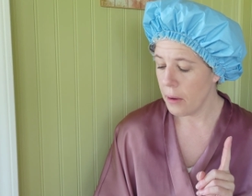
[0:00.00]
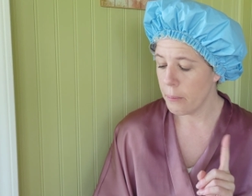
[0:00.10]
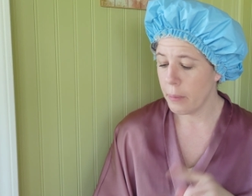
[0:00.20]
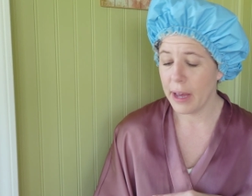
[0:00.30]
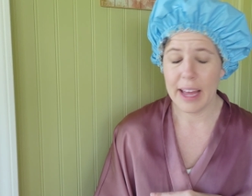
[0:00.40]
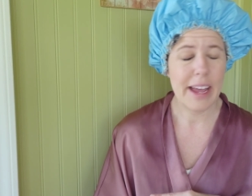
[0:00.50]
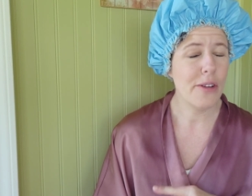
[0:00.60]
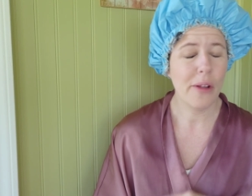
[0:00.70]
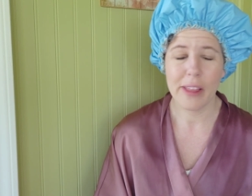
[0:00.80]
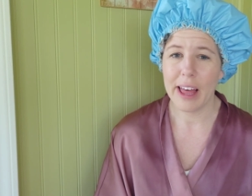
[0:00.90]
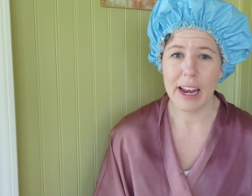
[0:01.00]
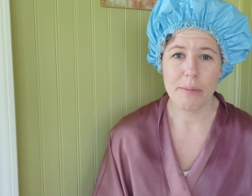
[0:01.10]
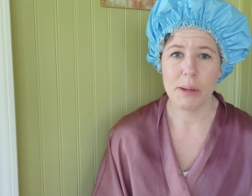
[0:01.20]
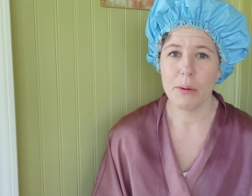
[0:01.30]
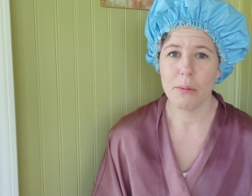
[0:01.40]
But I know a lot of
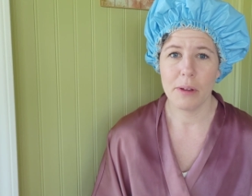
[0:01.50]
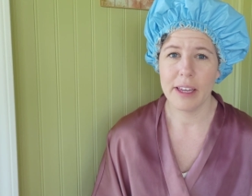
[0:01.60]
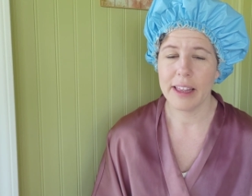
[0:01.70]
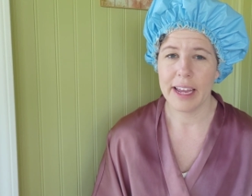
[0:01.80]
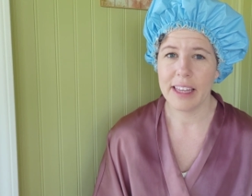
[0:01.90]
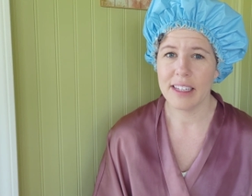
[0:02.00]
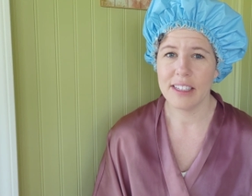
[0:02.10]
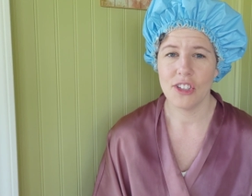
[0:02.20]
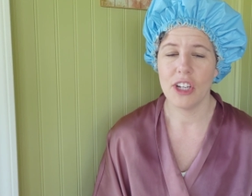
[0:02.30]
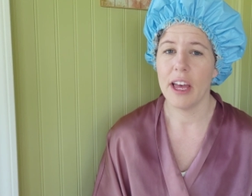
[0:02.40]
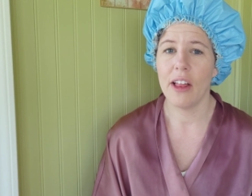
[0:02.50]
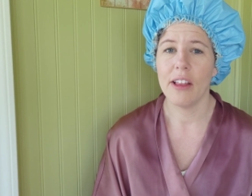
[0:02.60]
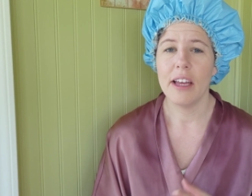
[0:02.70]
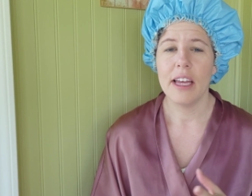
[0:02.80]
people really like this gel.